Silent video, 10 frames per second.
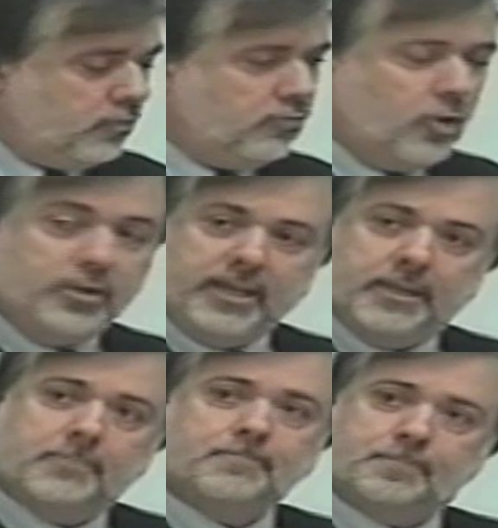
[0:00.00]
wrote
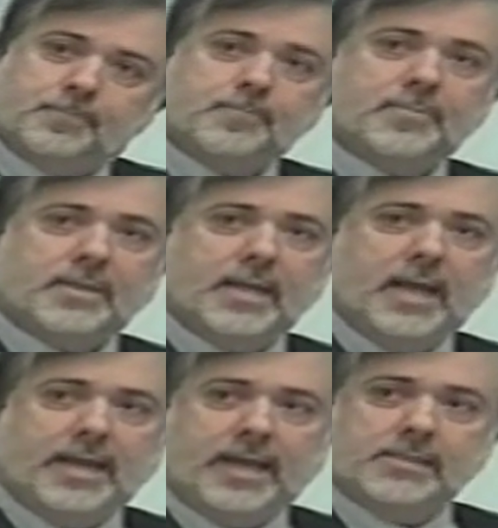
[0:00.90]
in
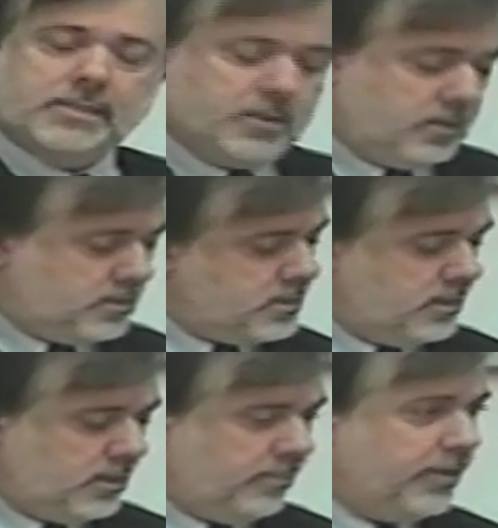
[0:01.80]
and asked
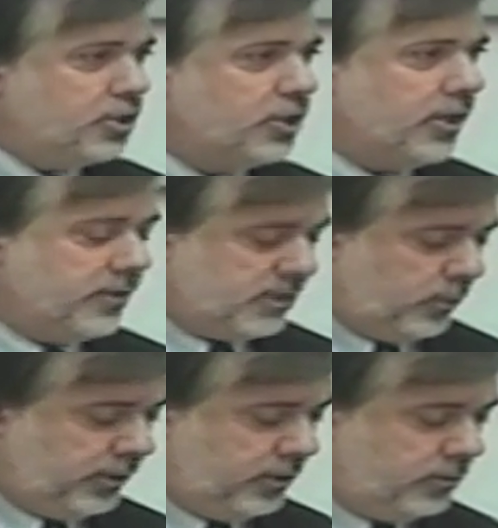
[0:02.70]
me to share this
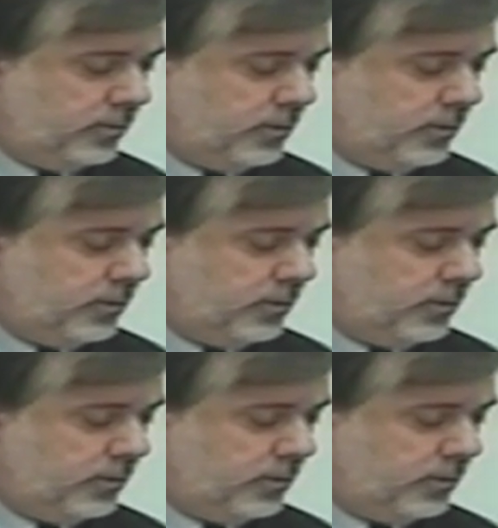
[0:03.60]
with you.